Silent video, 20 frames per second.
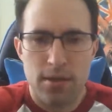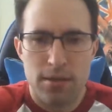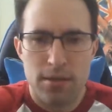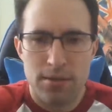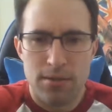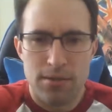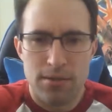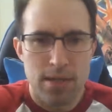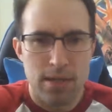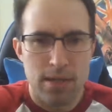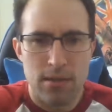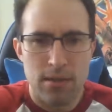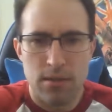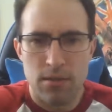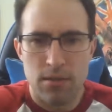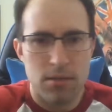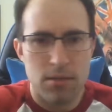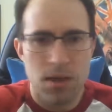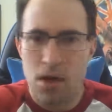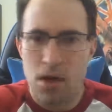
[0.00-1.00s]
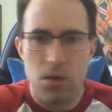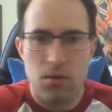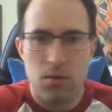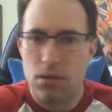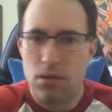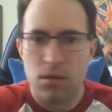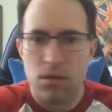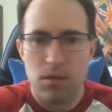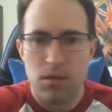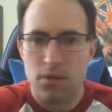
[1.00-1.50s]
It's like, no.
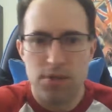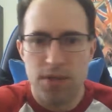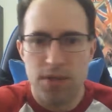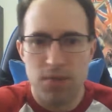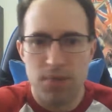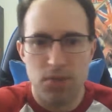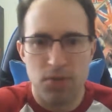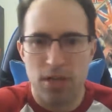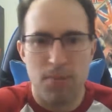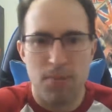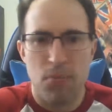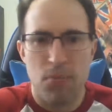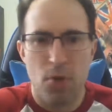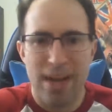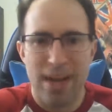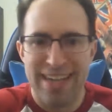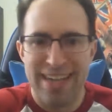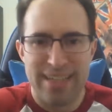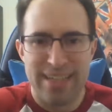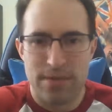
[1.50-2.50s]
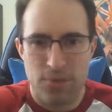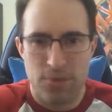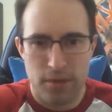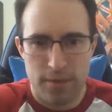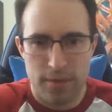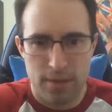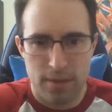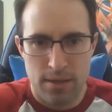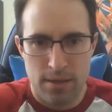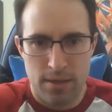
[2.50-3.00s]
Stop trying to brand
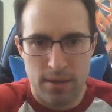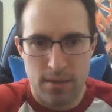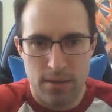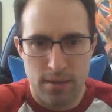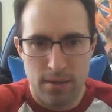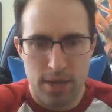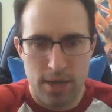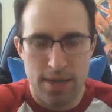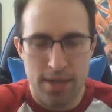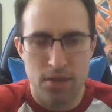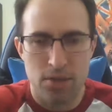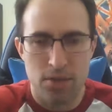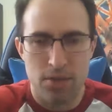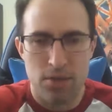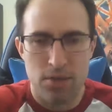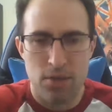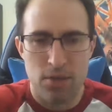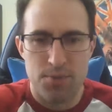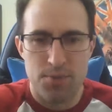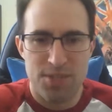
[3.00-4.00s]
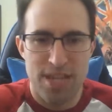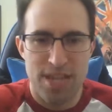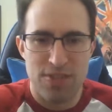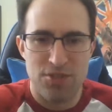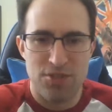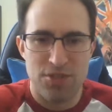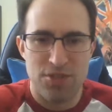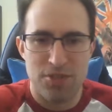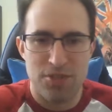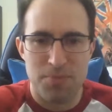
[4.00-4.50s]
everything. I know that their
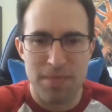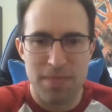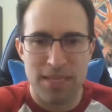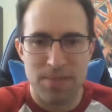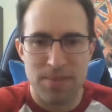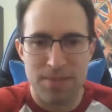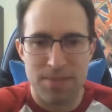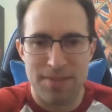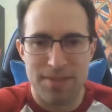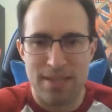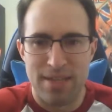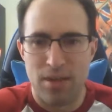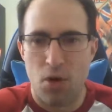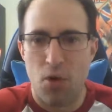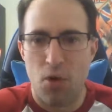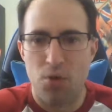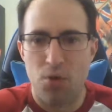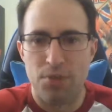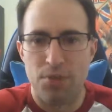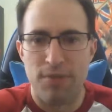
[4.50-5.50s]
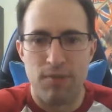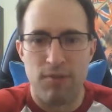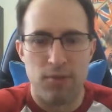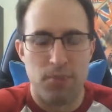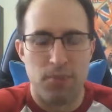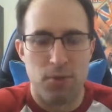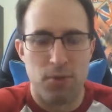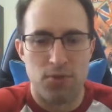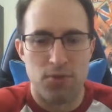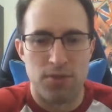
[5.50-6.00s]
obsession is being able to take a hold of every
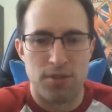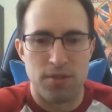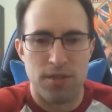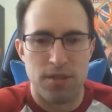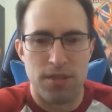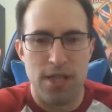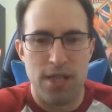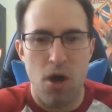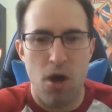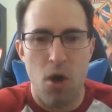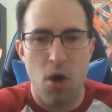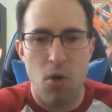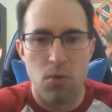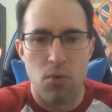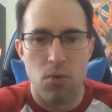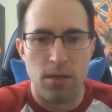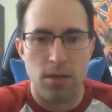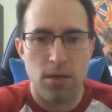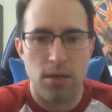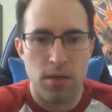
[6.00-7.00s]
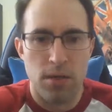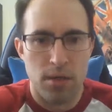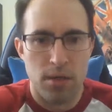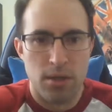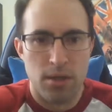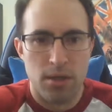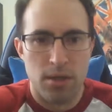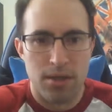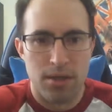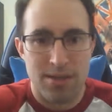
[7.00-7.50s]
person that they own.
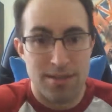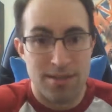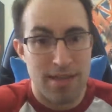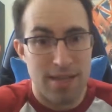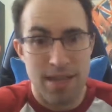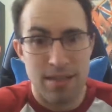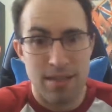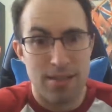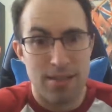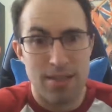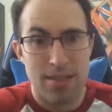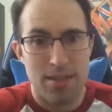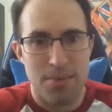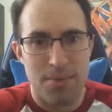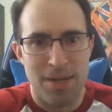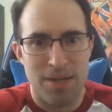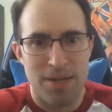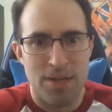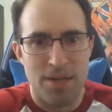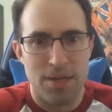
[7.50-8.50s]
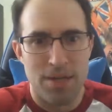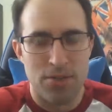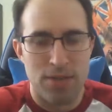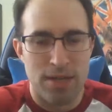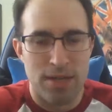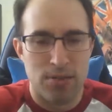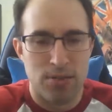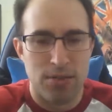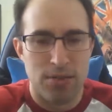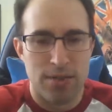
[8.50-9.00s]
Because, again, the independent
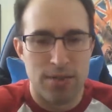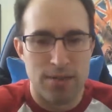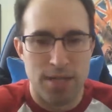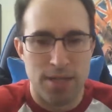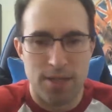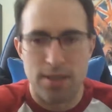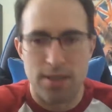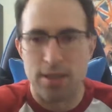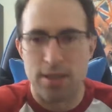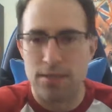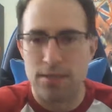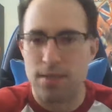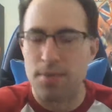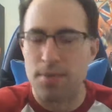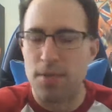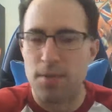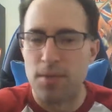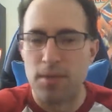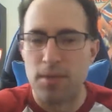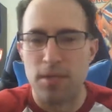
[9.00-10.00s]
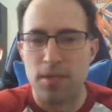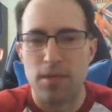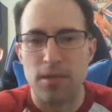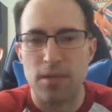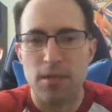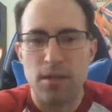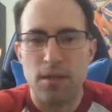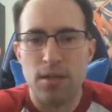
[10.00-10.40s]
contractor thing's not a thing in WWE.